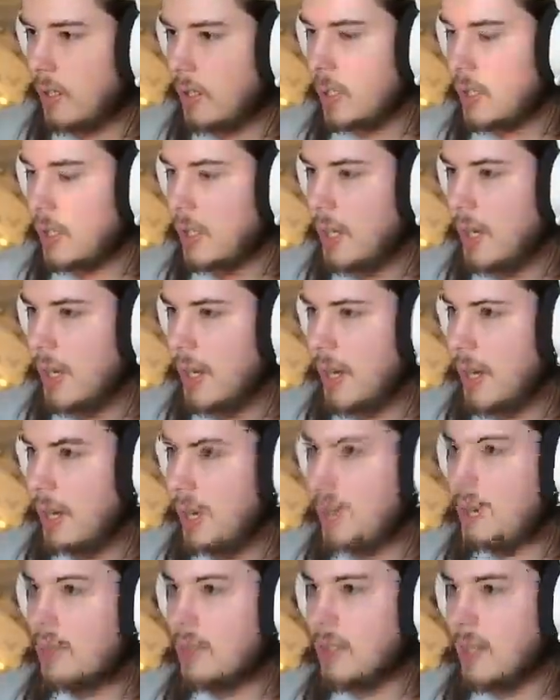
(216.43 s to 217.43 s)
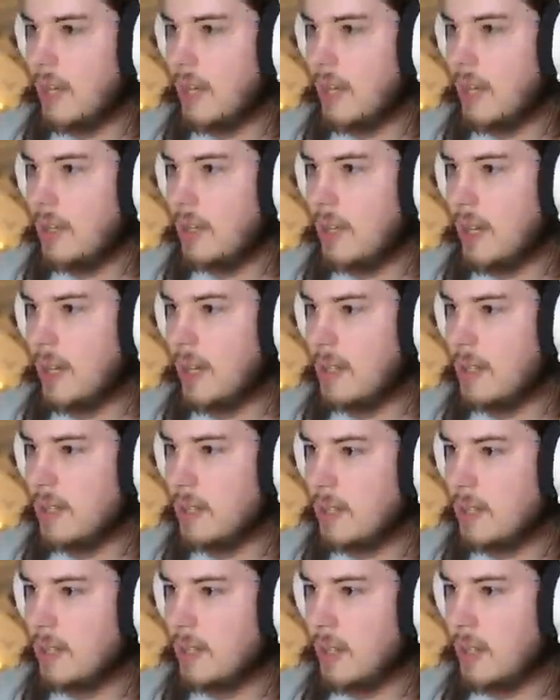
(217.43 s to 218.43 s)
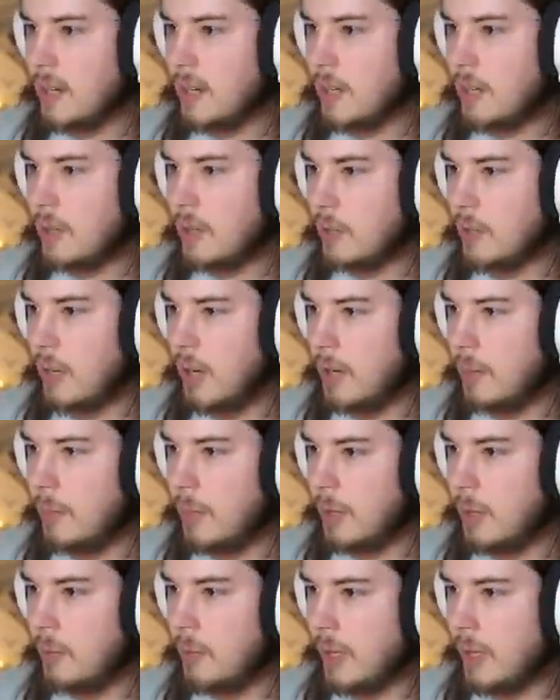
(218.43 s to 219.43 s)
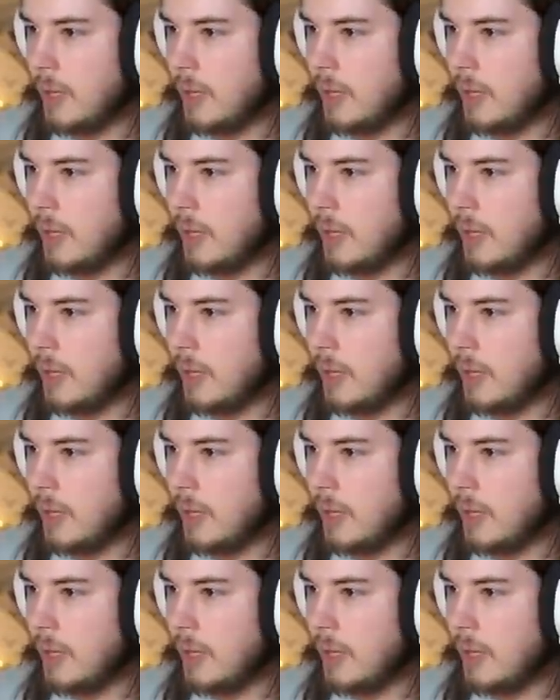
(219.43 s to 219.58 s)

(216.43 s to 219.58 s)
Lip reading: yeah, sit there right in my way.